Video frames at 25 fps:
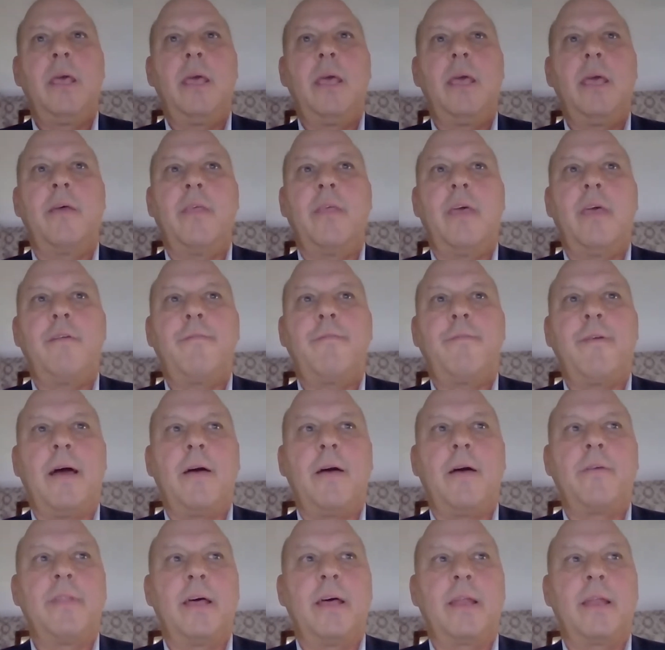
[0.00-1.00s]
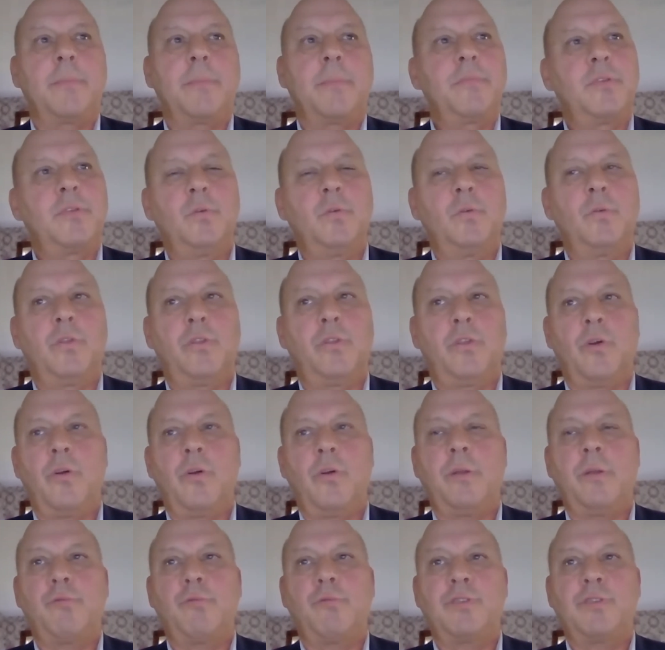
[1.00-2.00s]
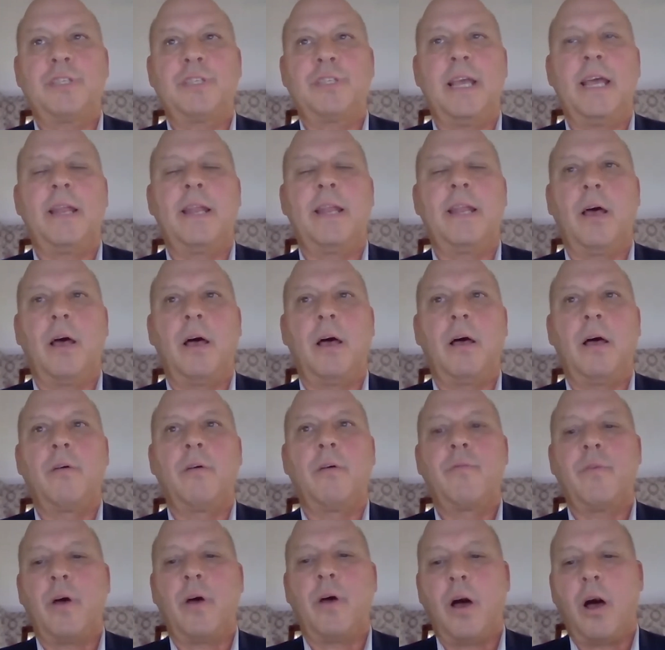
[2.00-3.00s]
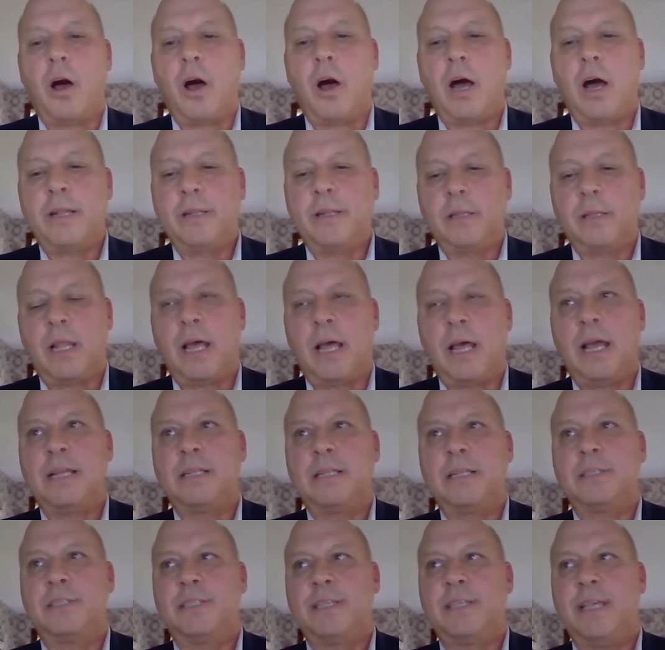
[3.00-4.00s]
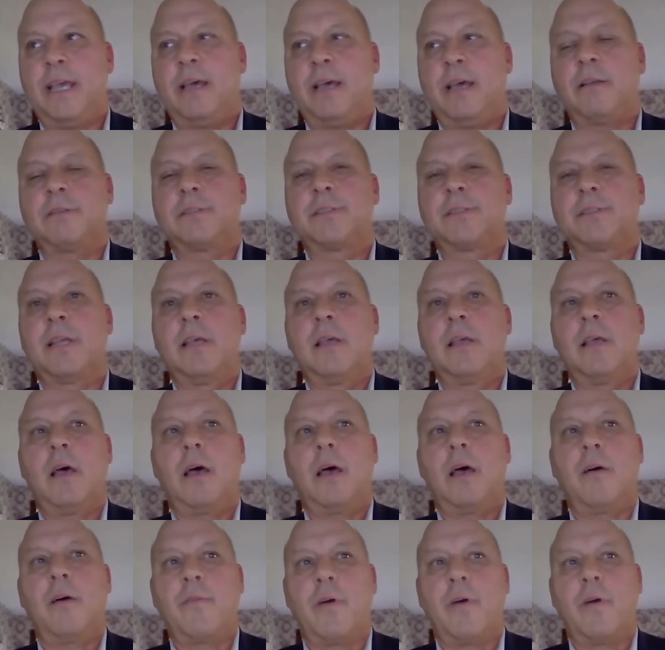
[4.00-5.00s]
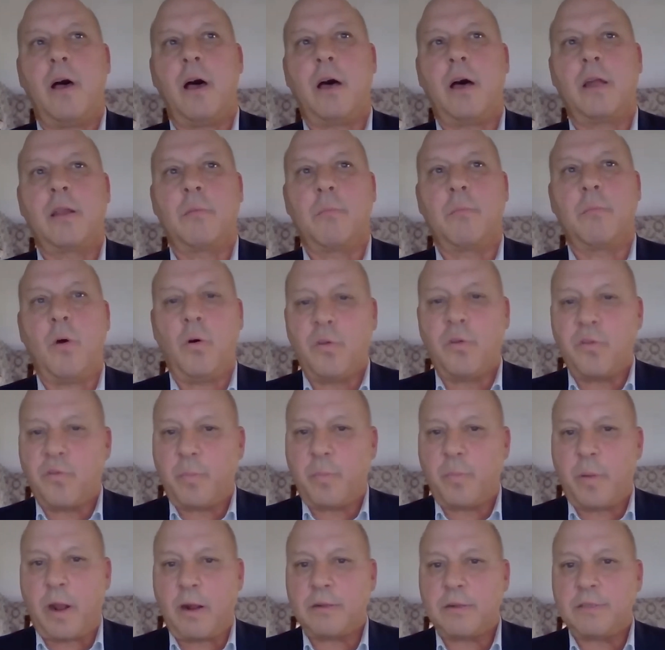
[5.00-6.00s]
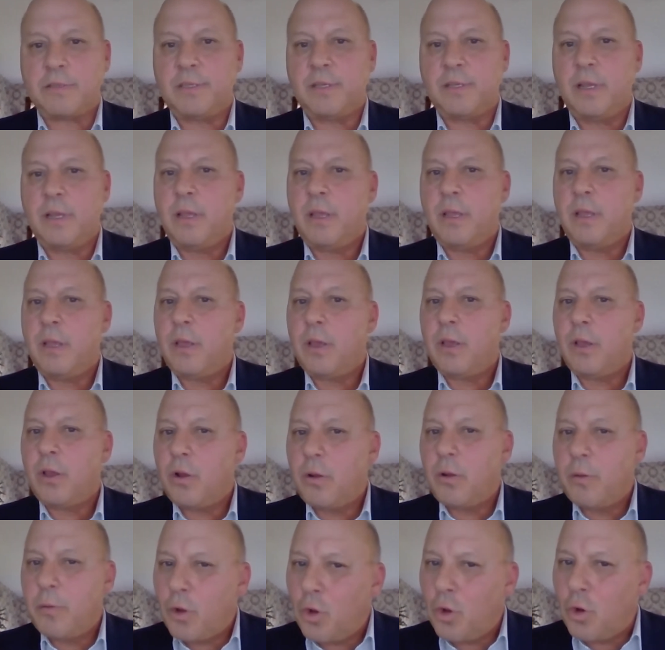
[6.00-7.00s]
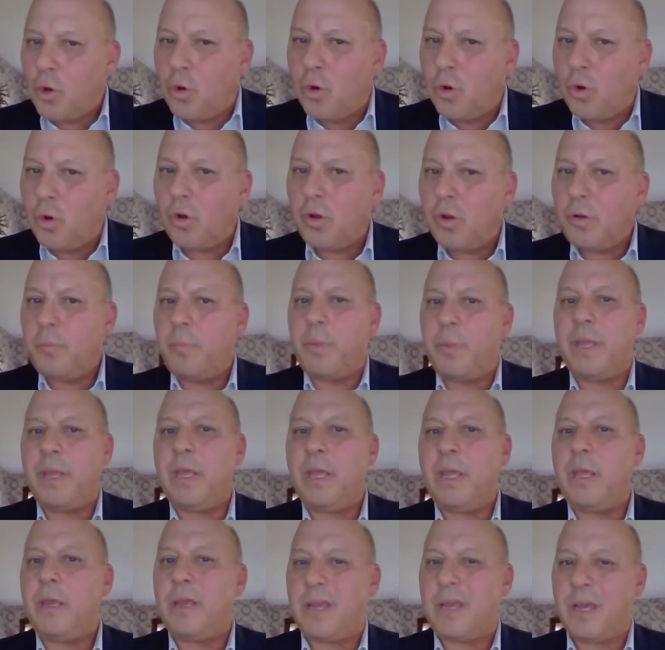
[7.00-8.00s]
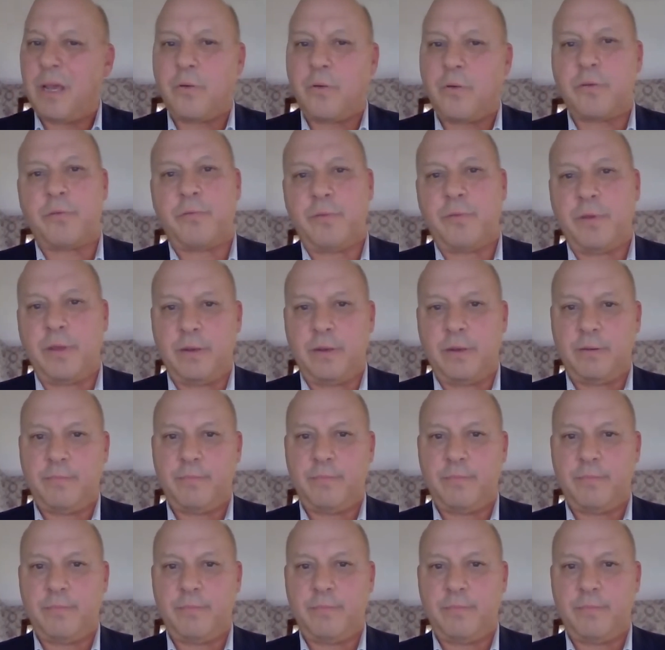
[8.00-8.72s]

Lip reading: and they found that up to 30% of online sales of automotive parts could be counterfeit.